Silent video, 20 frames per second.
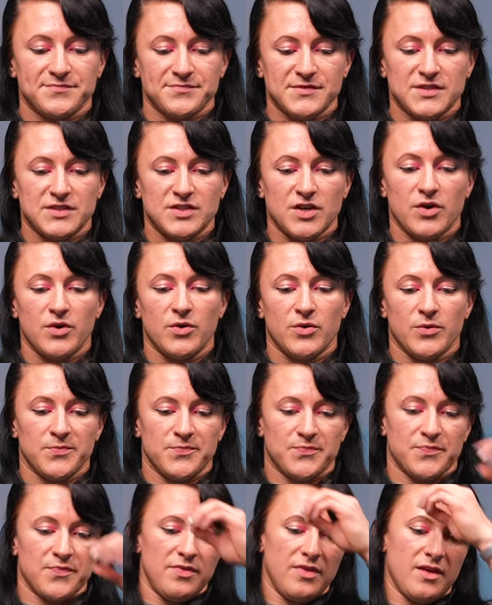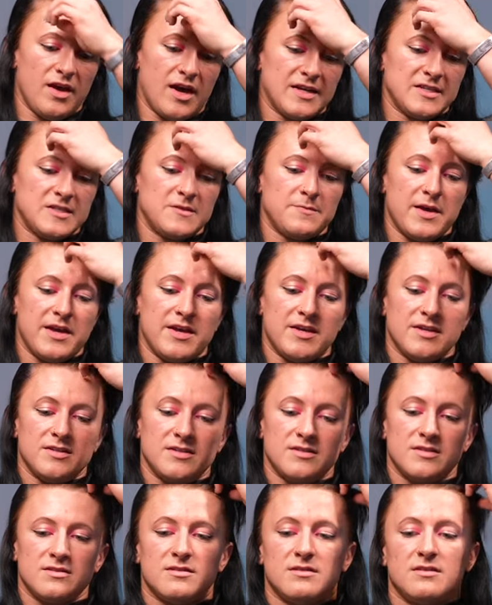So I
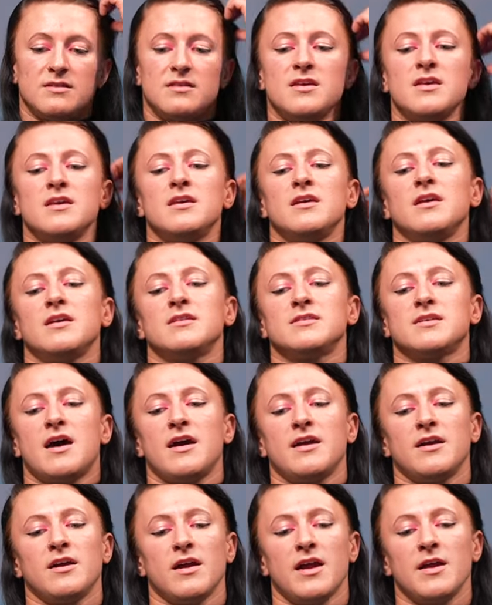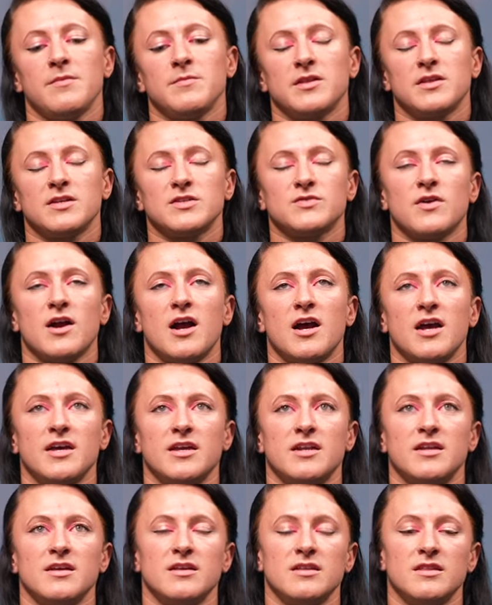spend the entire ambulance
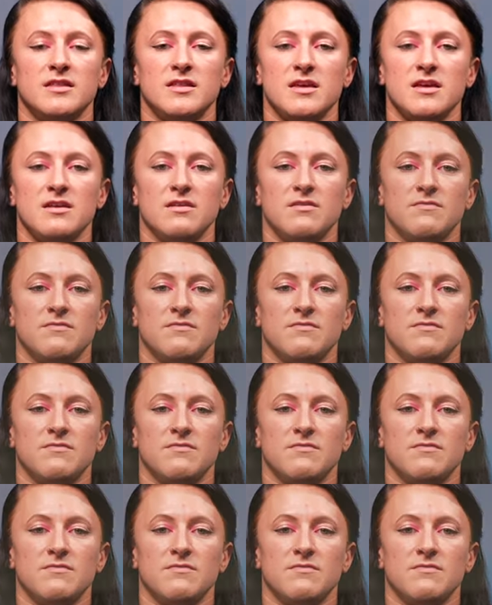ride the